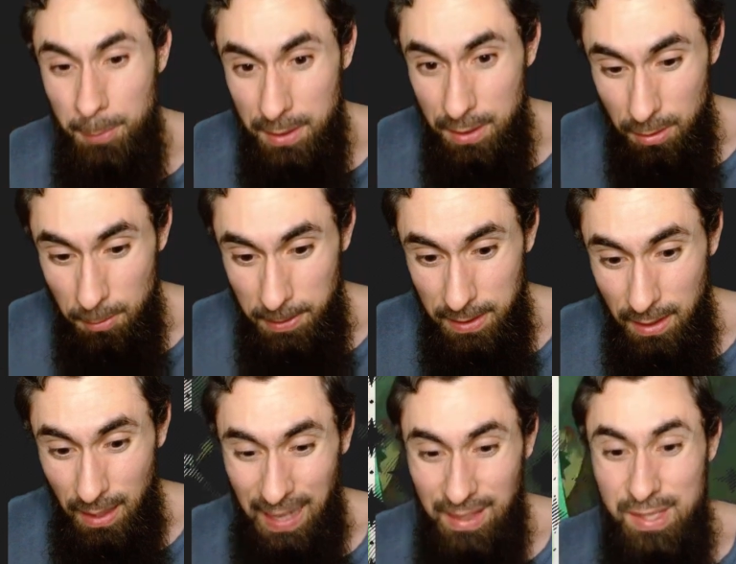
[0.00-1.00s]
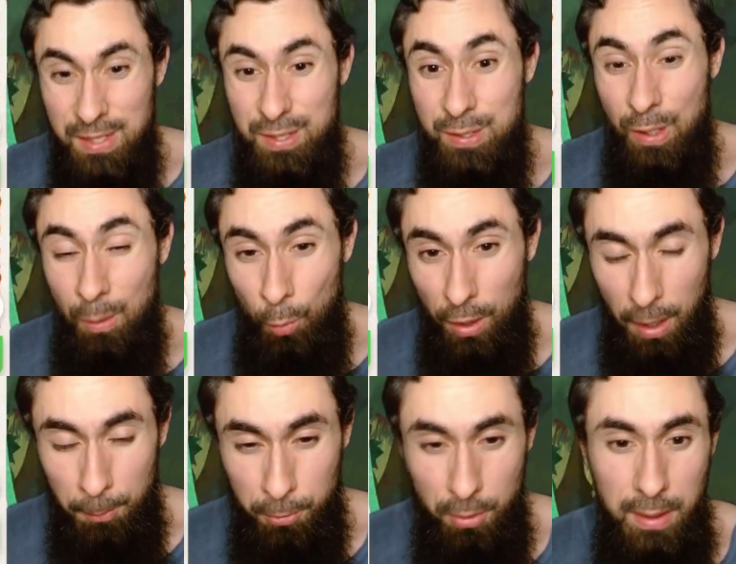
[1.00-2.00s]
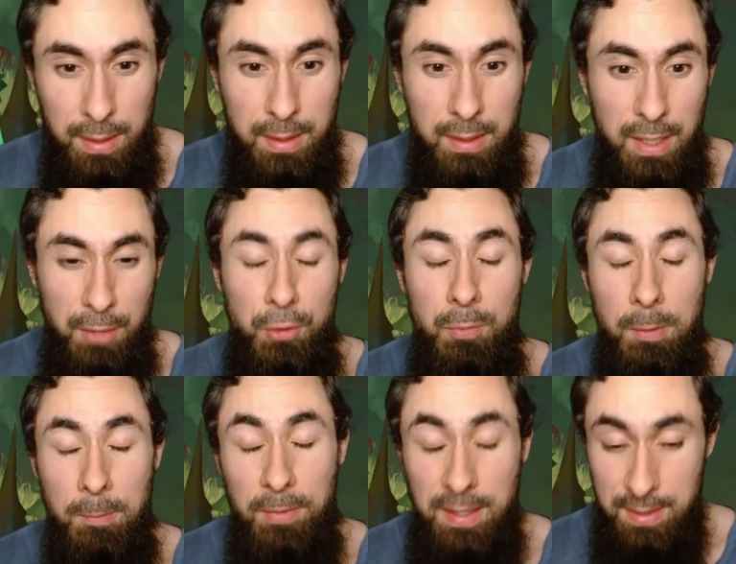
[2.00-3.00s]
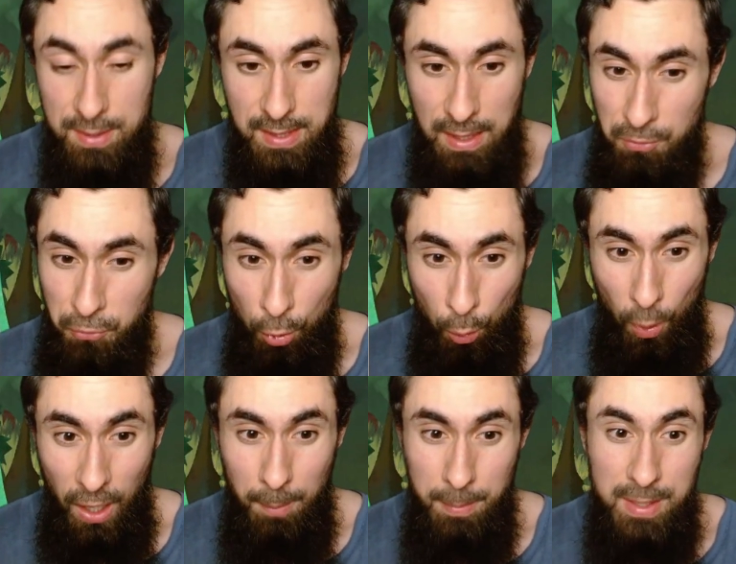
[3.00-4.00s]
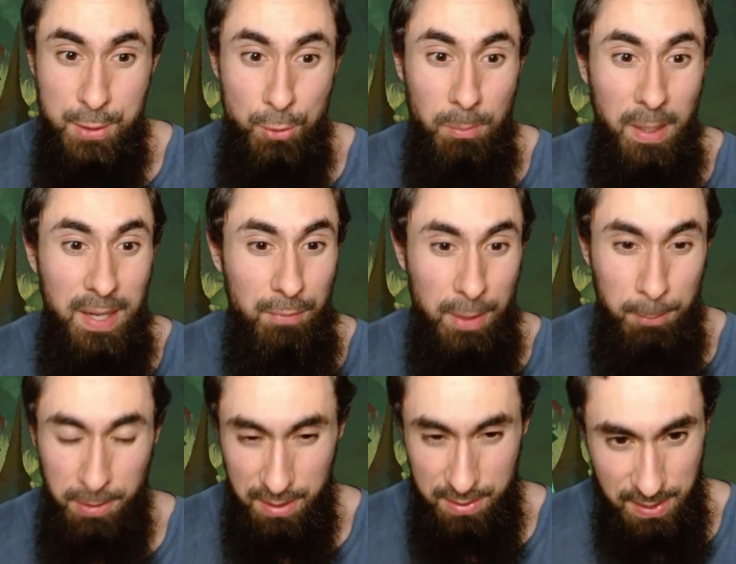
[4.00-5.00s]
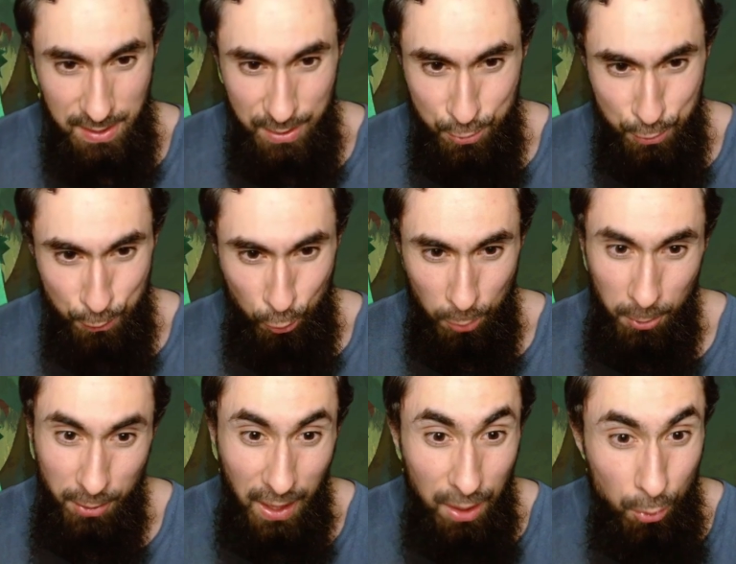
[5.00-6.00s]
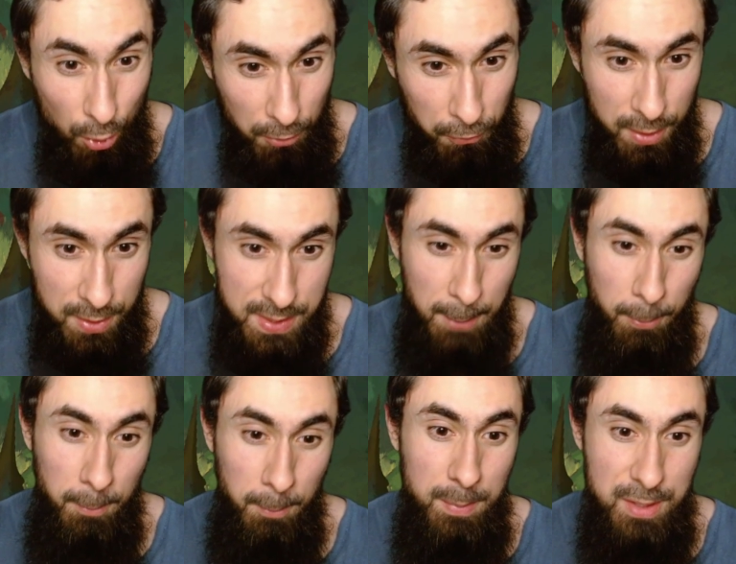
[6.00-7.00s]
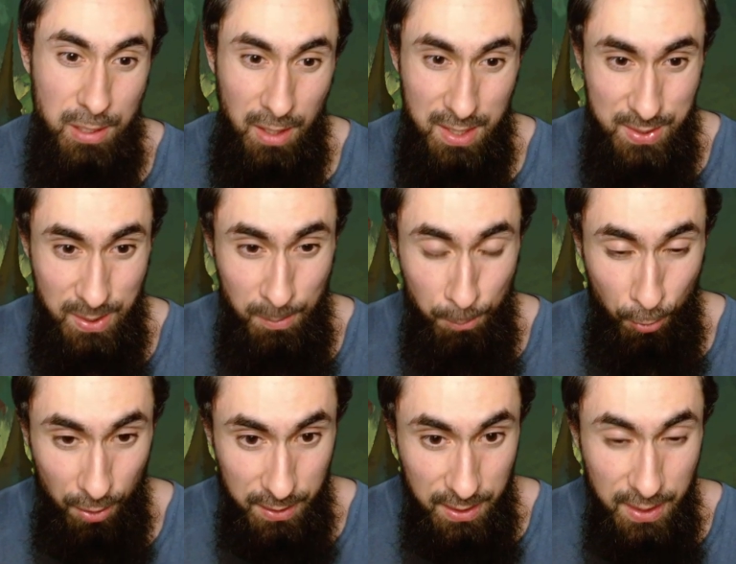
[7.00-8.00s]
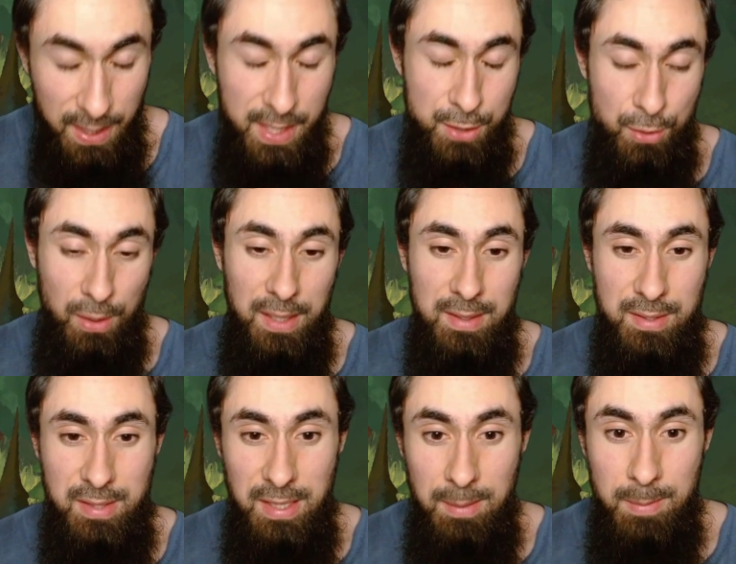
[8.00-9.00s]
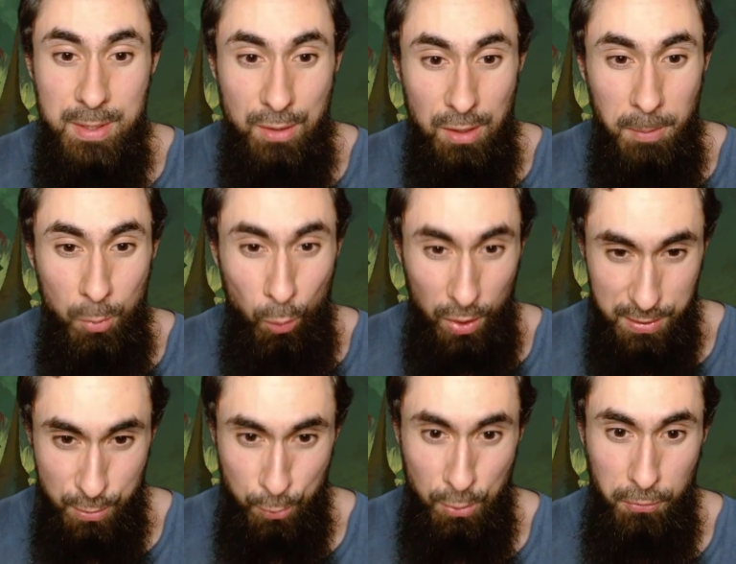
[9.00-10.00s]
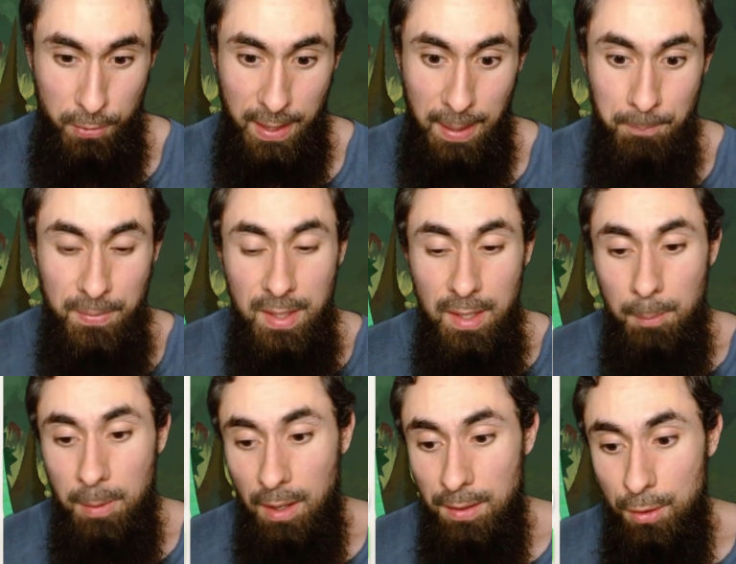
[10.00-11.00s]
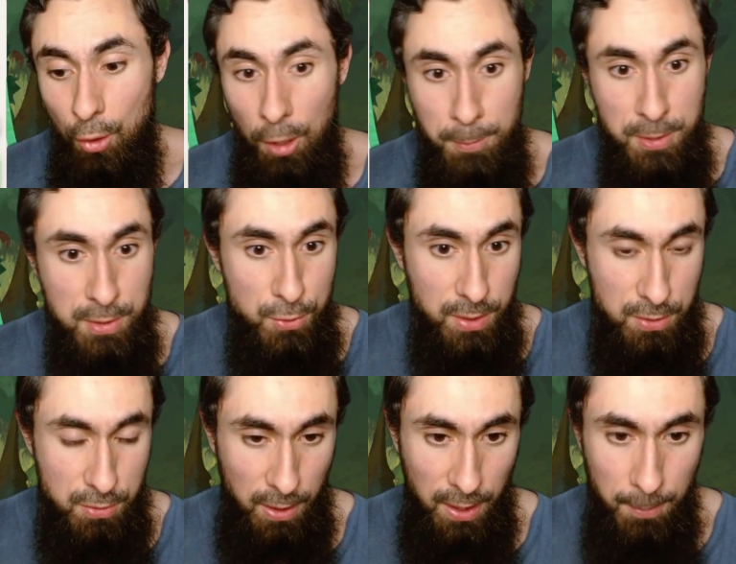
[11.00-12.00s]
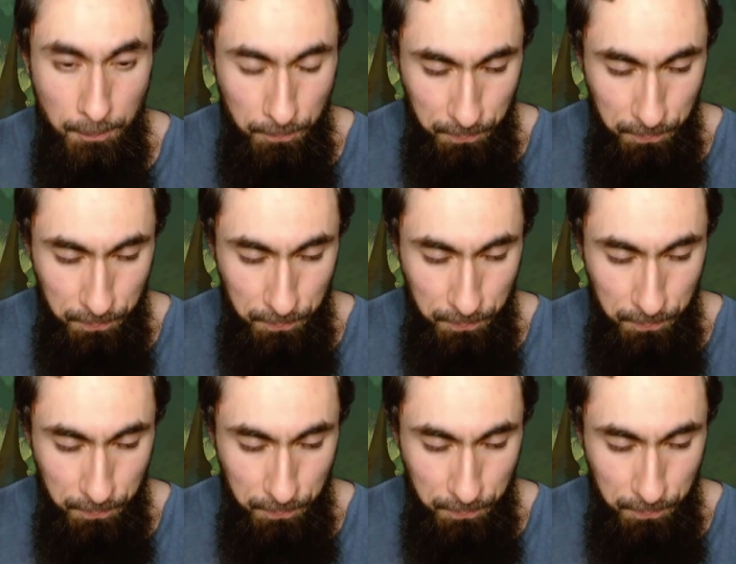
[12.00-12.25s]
going to be at least somewhat upgraded if you've been playing this game for a while, because you might have like +10 exclusive equipment on Eironn, for example, maybe Tassi and Bonnie. So like this team is going to be well suited for that. But other options you can try,